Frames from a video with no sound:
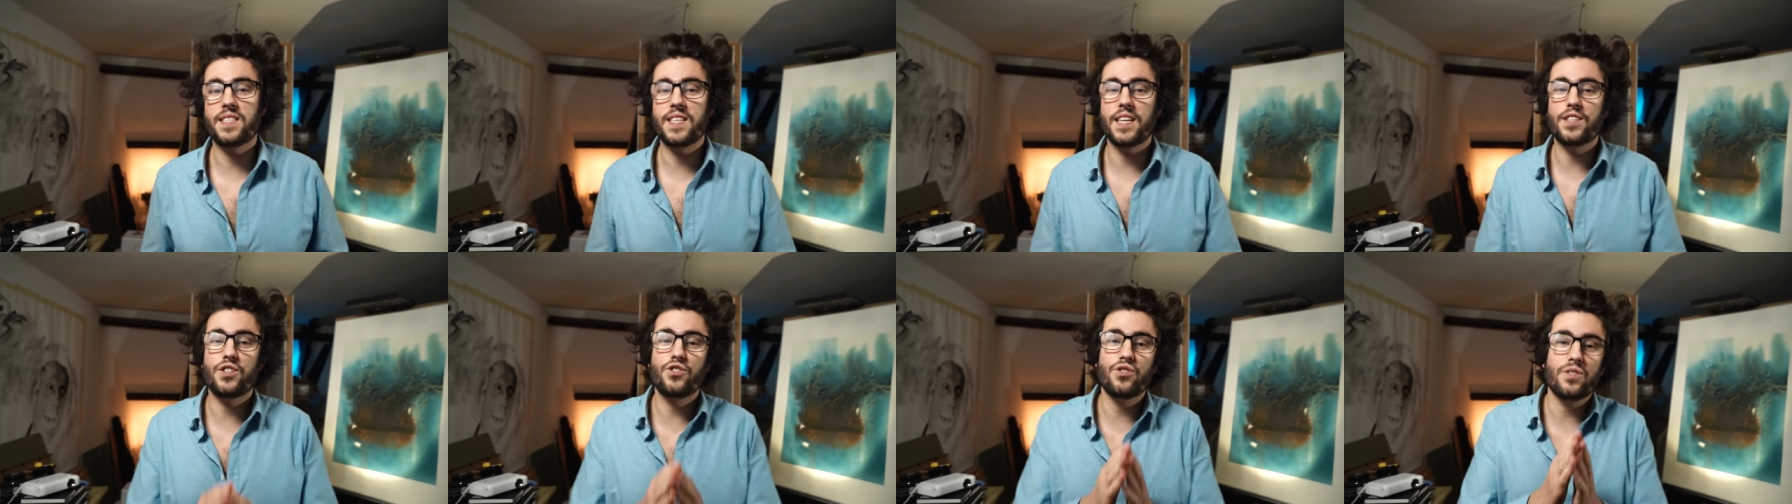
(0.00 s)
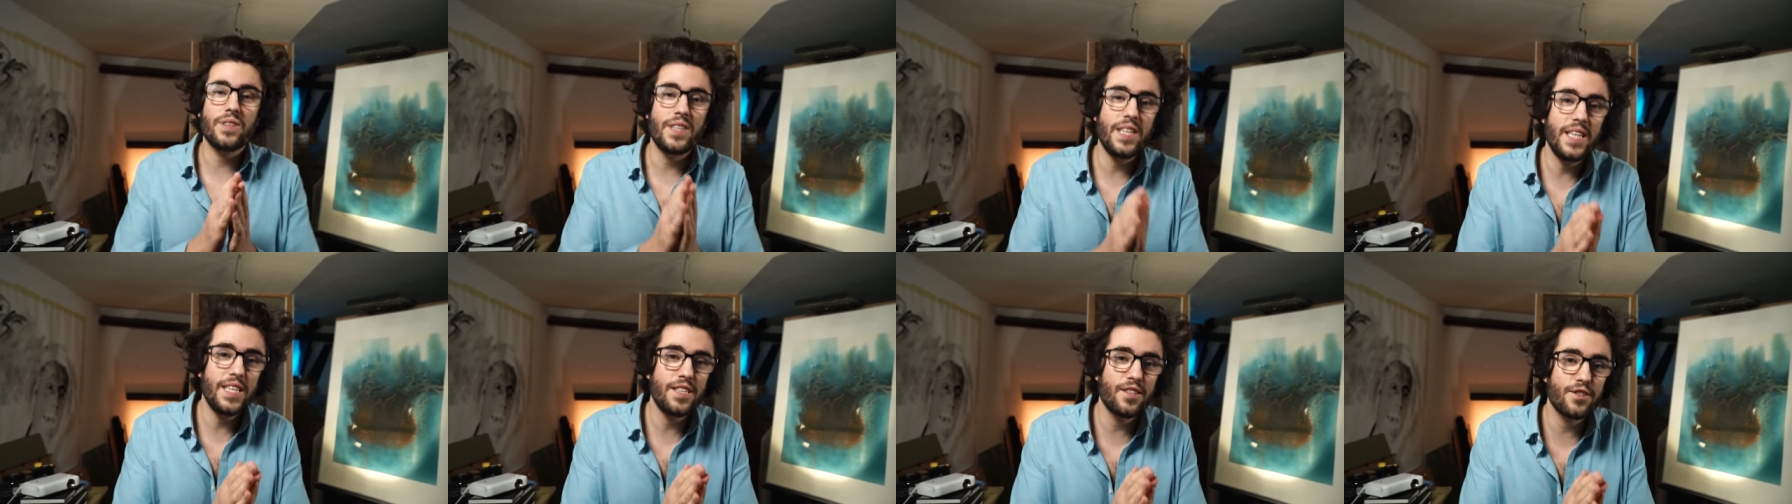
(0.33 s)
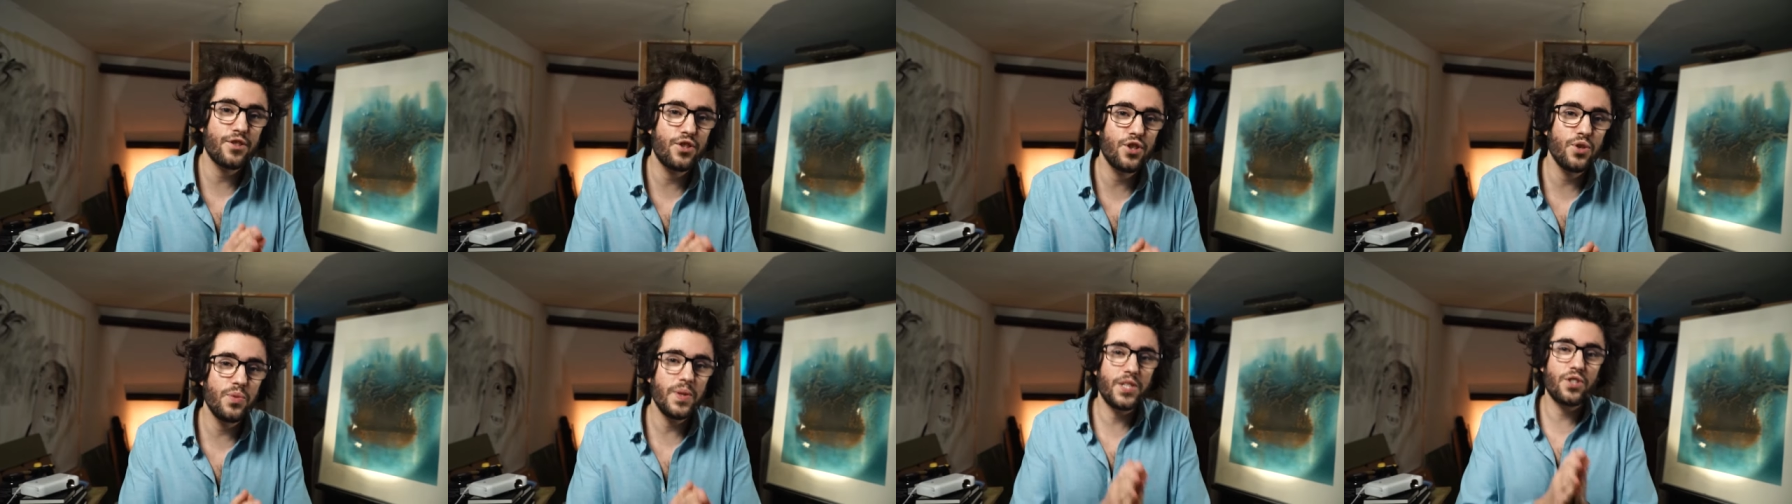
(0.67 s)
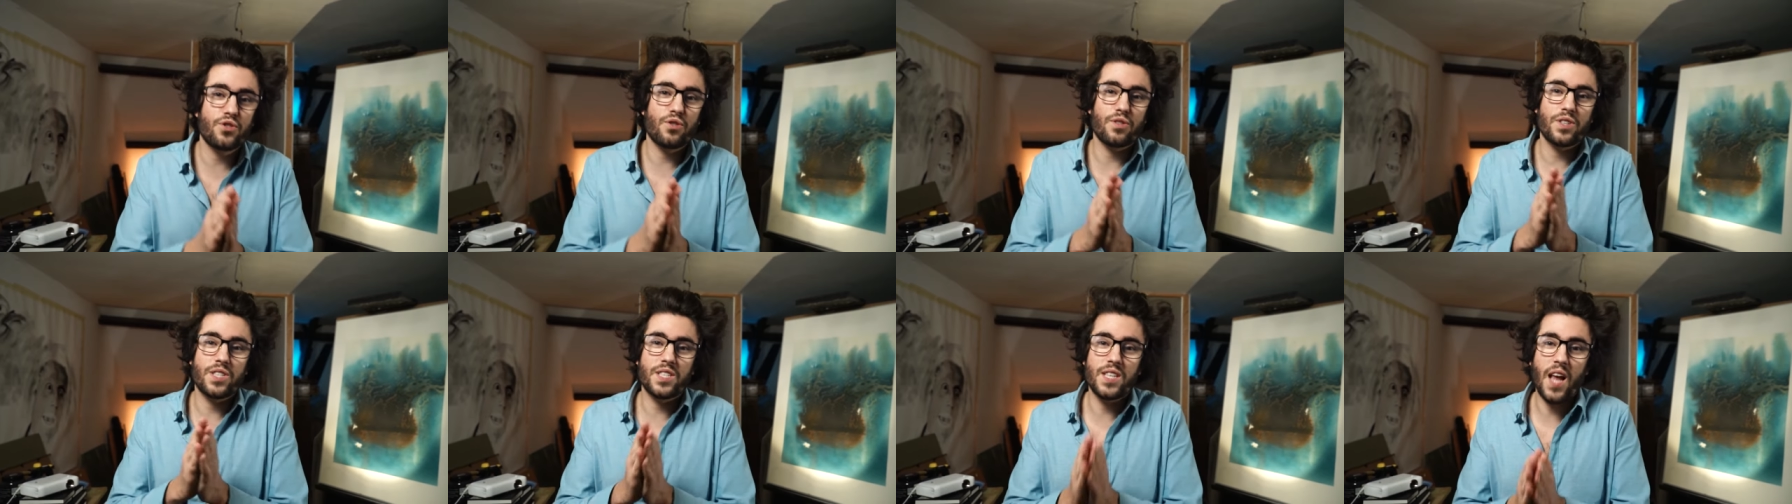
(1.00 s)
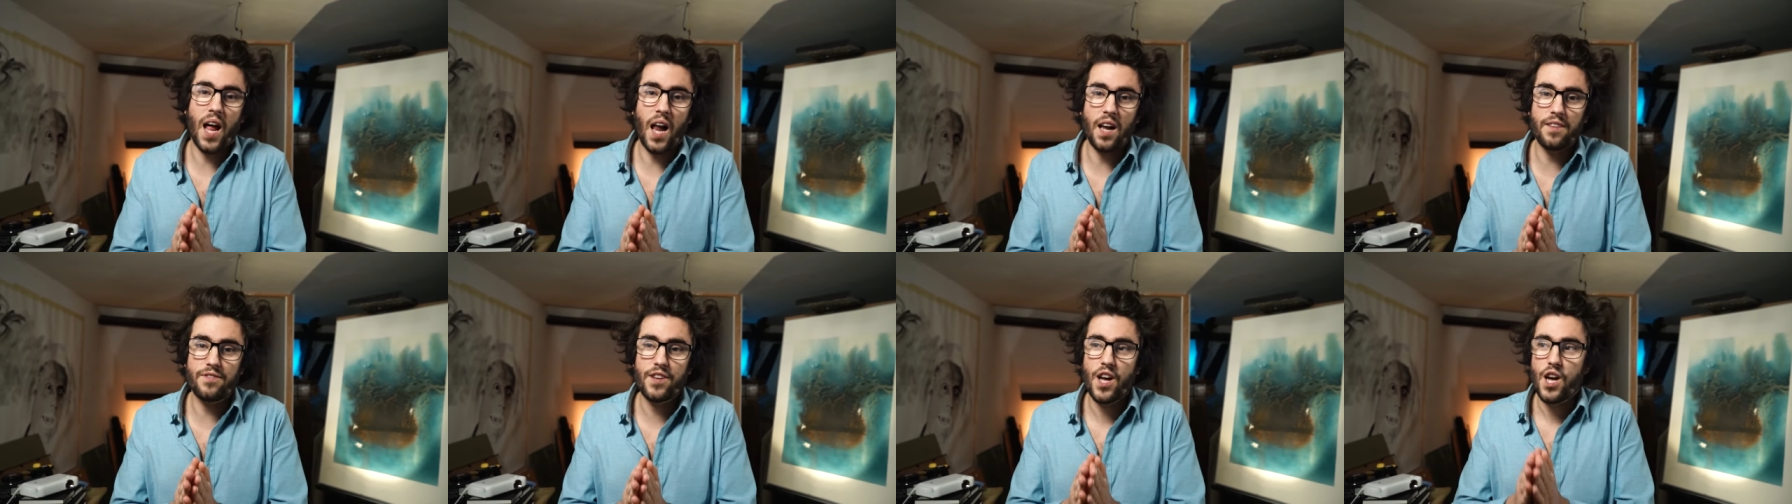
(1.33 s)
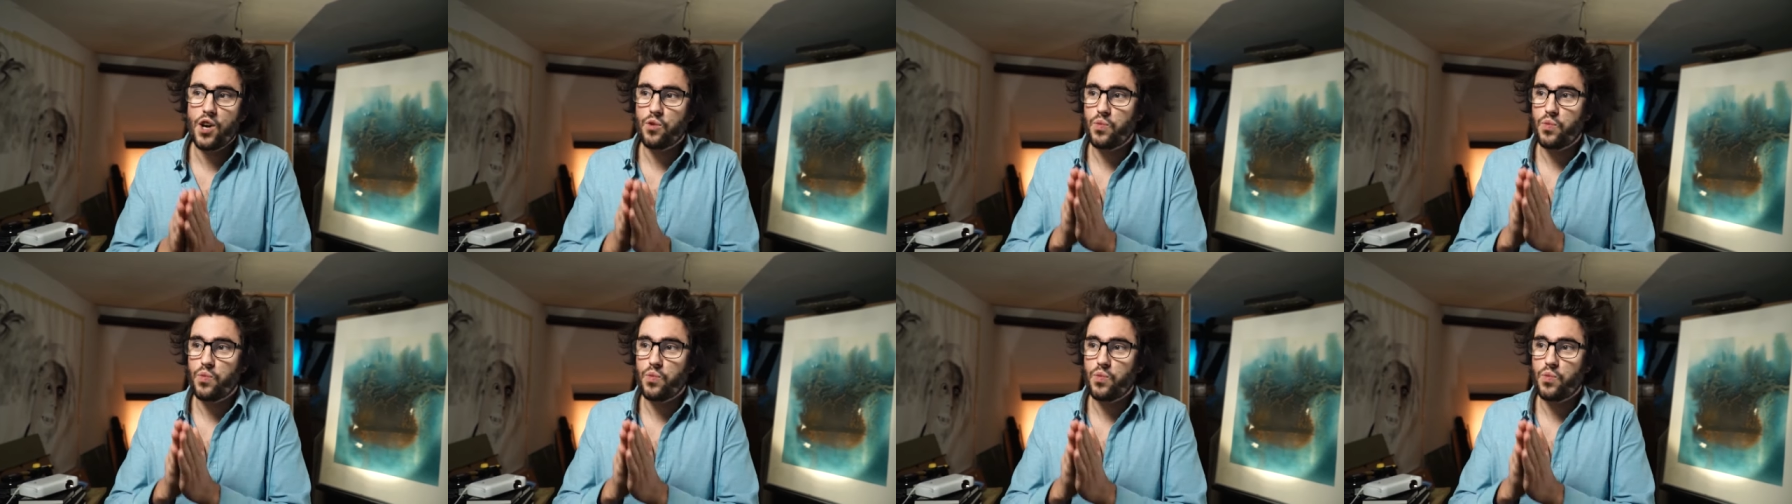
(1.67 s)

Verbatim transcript: is that you either do it yourself,